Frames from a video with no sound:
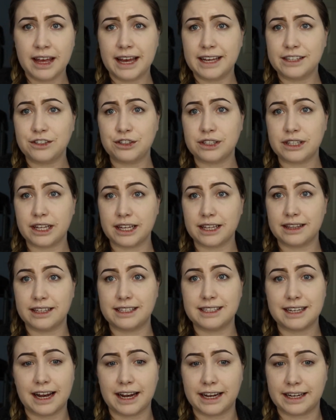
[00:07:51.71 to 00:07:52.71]
It's just like the
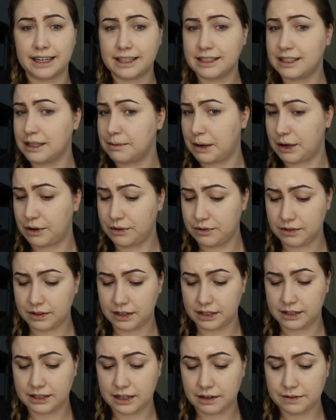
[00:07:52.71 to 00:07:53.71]
tiniest amount.
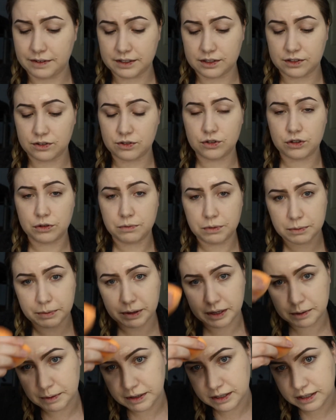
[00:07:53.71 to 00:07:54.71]
This stuff is super
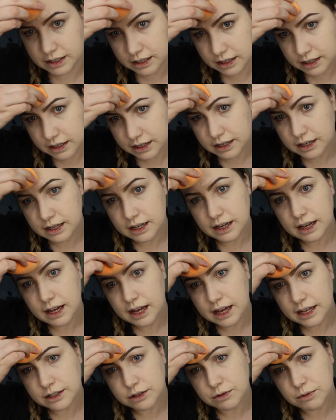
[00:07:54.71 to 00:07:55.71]
pigmented,
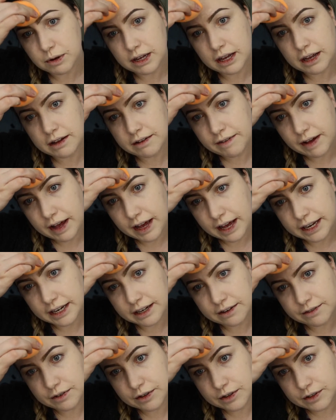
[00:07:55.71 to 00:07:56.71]
hence why I've had
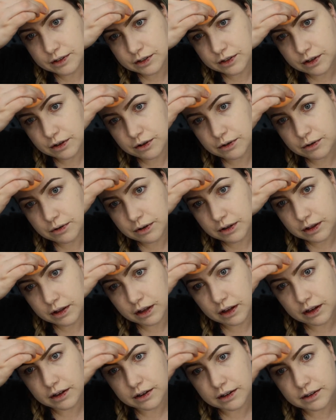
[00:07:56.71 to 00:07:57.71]
it for so
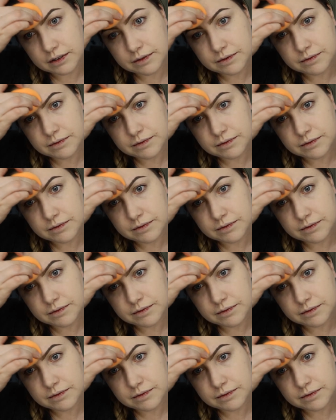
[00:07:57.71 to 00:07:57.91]
long.